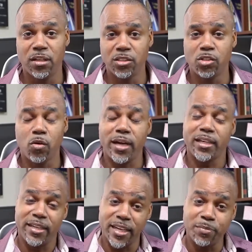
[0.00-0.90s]
So I
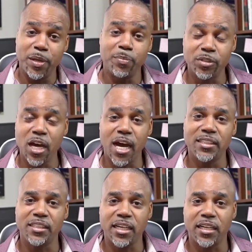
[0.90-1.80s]
get people's
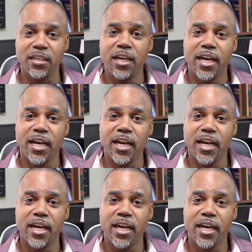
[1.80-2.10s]
content